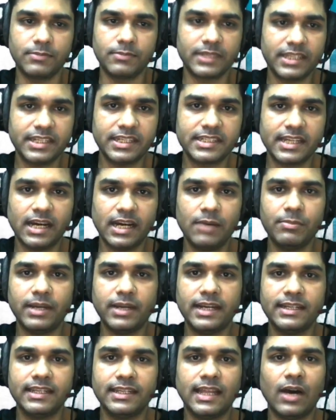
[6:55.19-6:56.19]
GitHub,
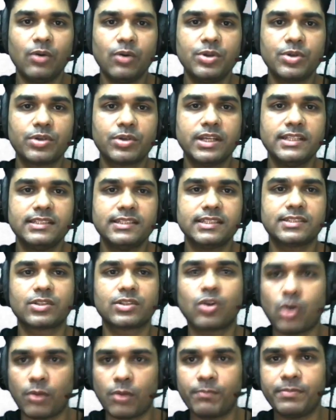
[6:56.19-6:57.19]
and now you can just
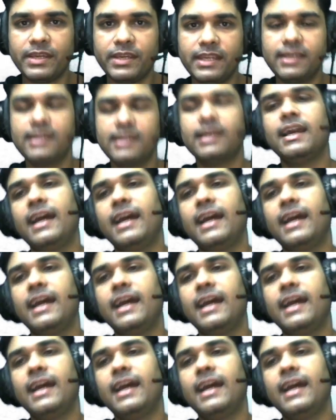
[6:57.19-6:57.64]
copy